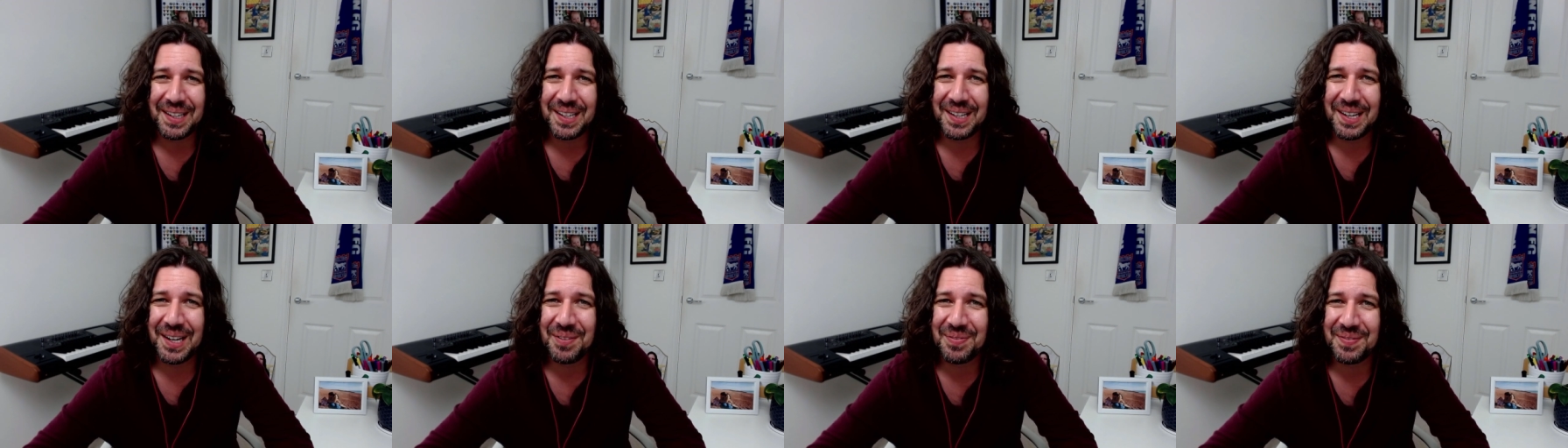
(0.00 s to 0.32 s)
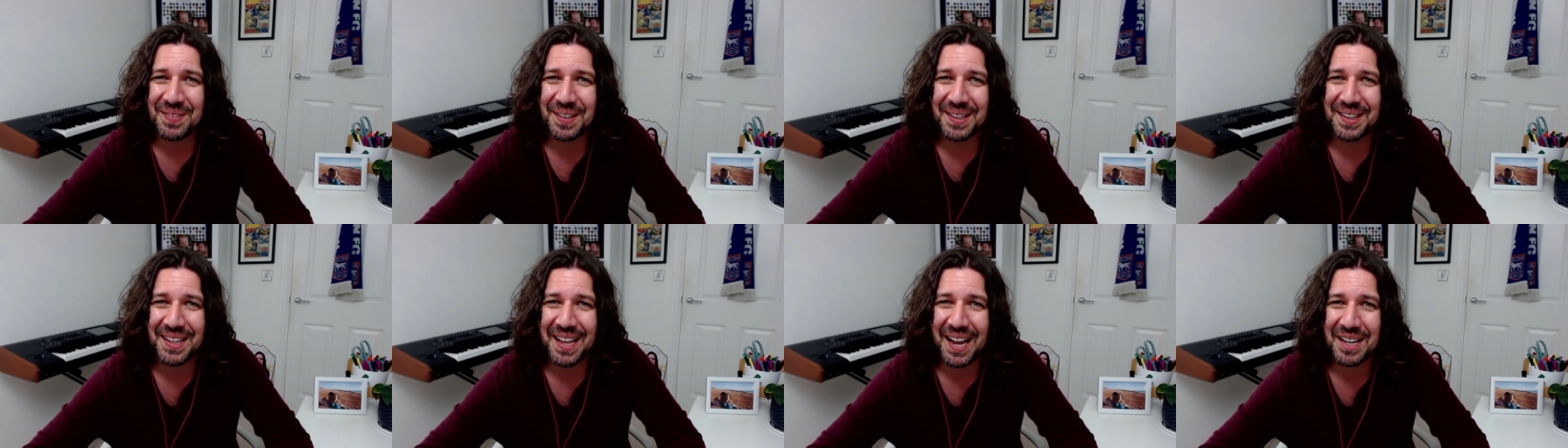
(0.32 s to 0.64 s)

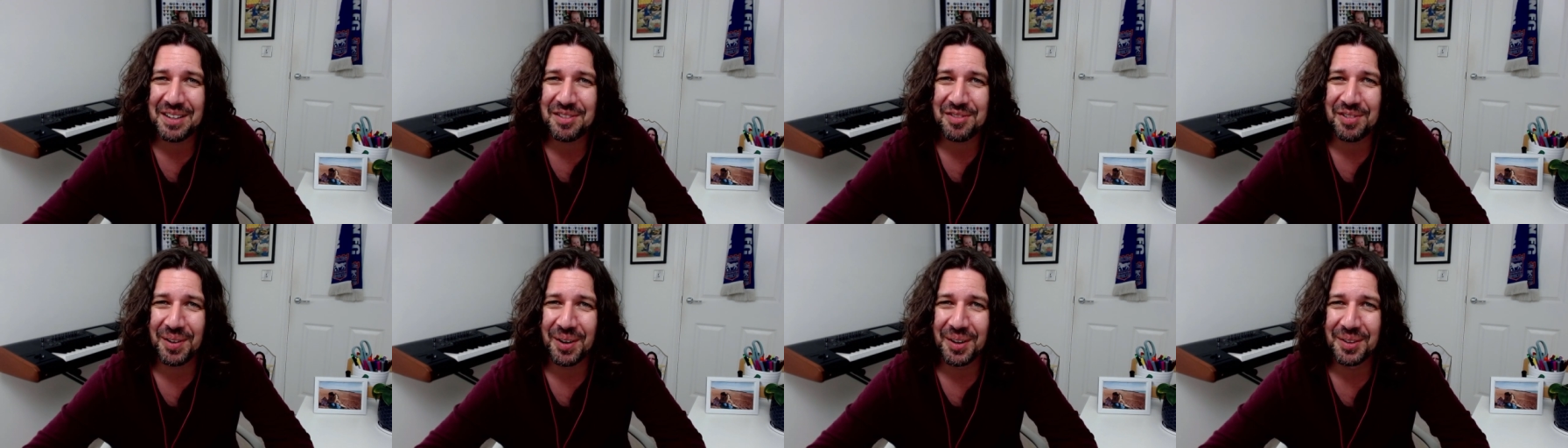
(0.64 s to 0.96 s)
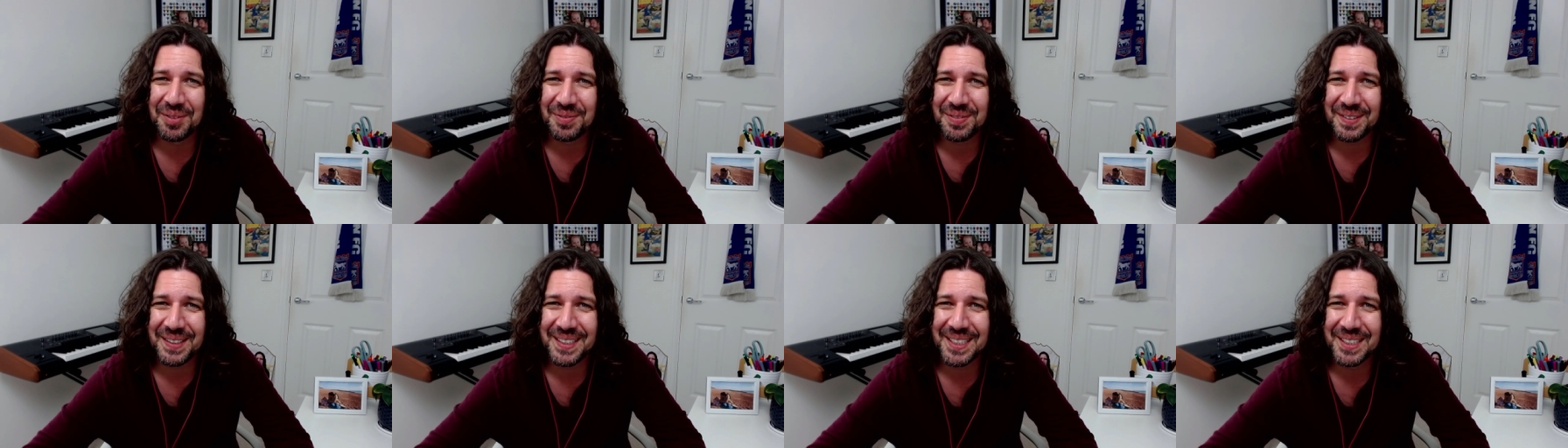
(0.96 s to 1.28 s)
lifting that
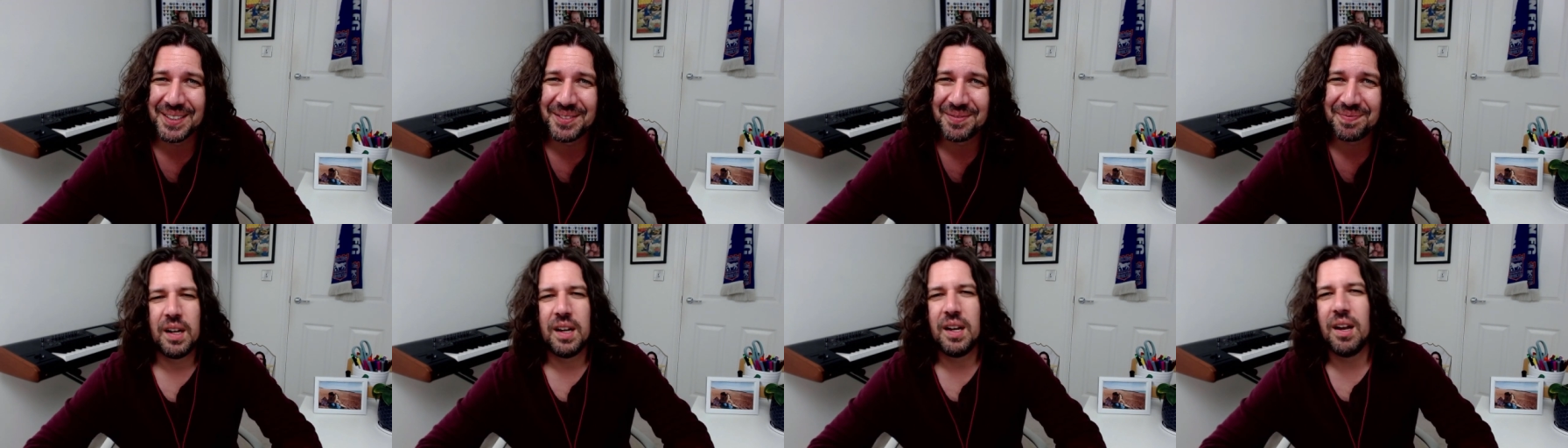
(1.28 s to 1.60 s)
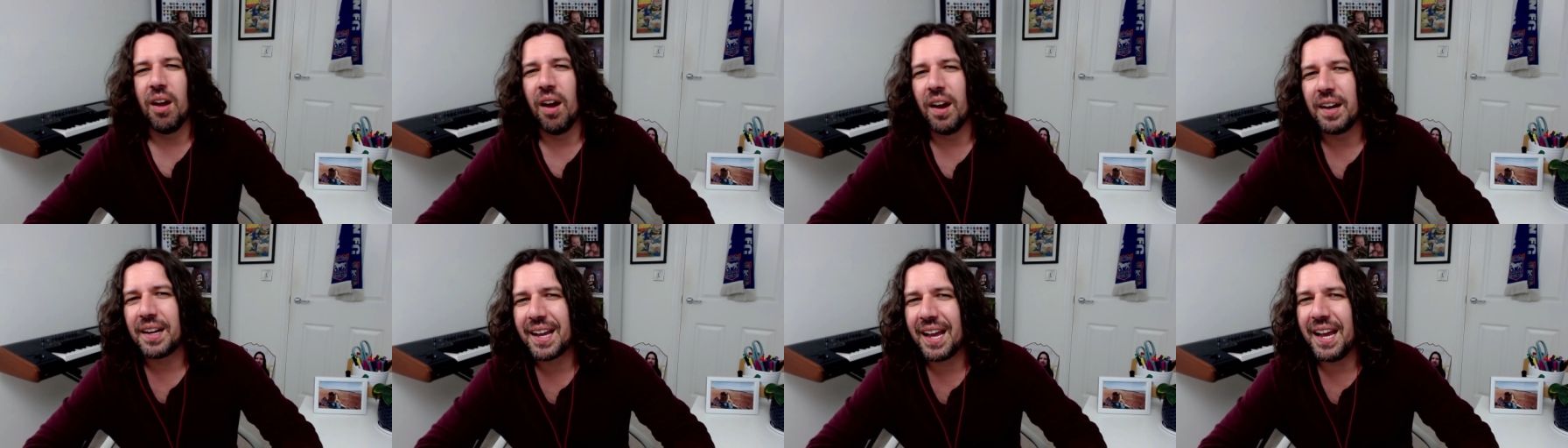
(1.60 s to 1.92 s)
trophy.
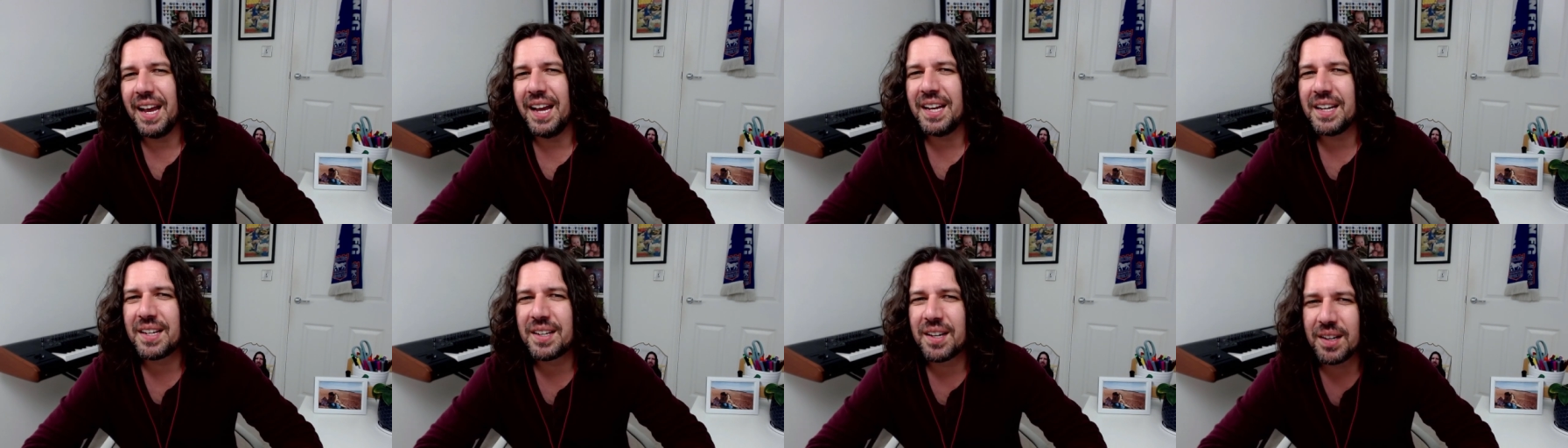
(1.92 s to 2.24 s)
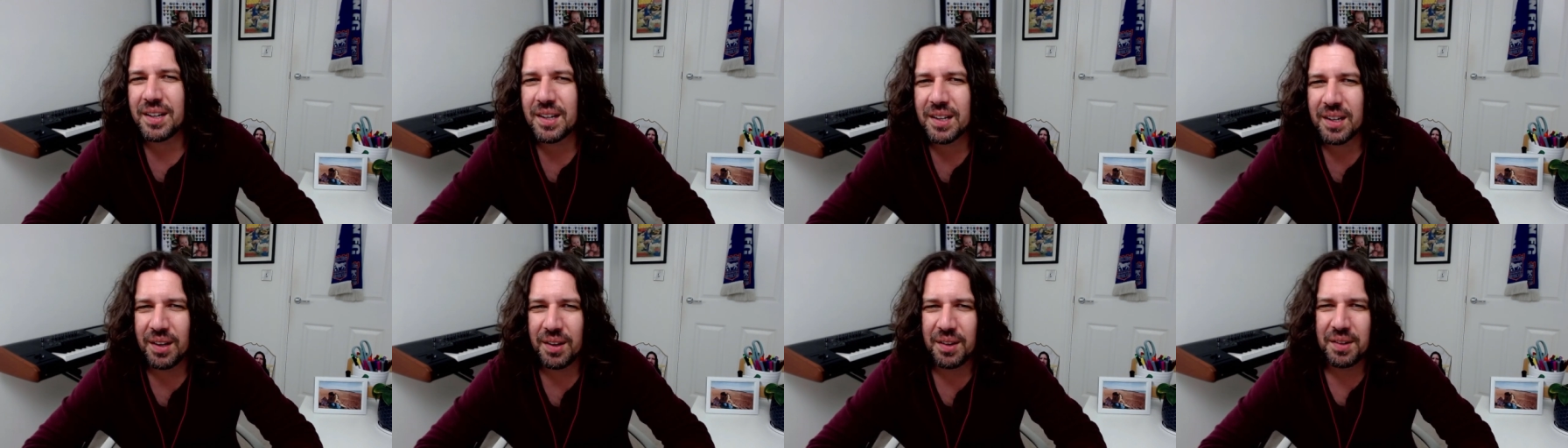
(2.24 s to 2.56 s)
Look, in
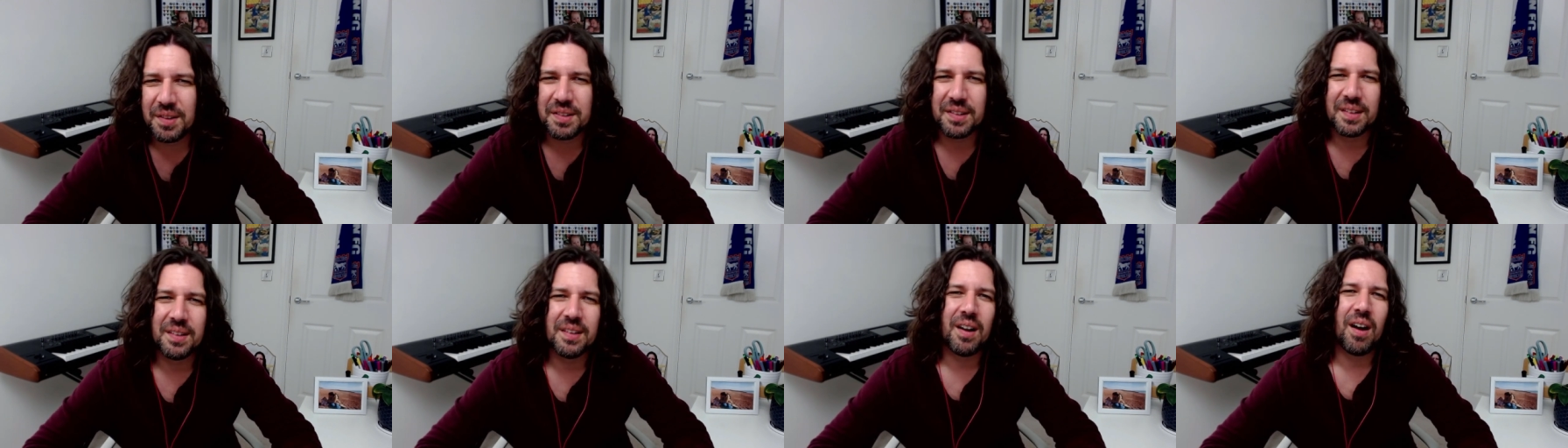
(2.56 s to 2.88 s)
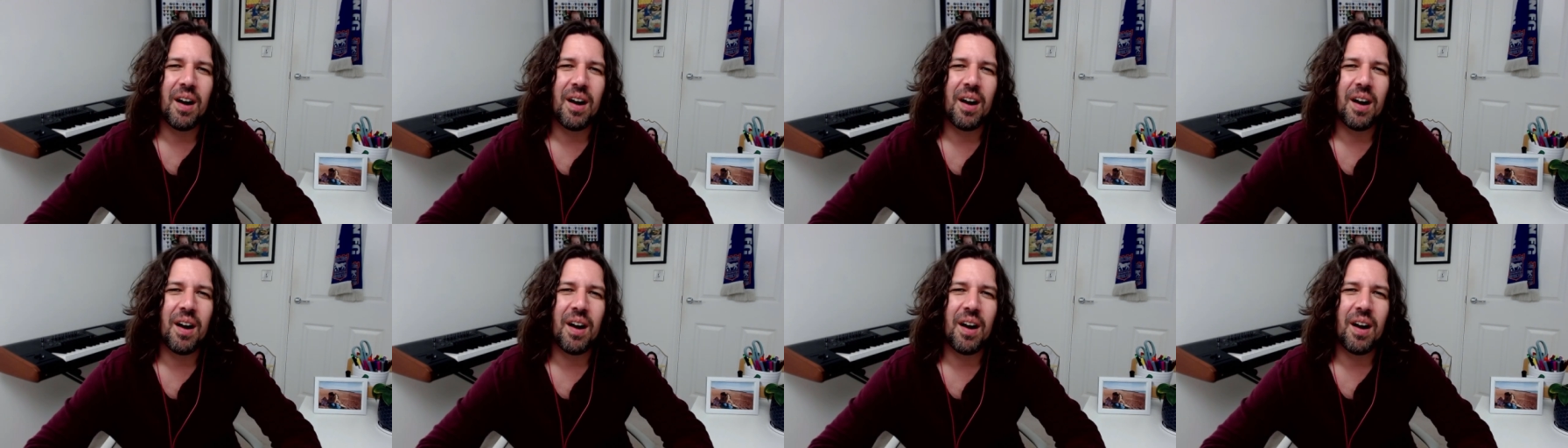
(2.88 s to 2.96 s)
conclusion,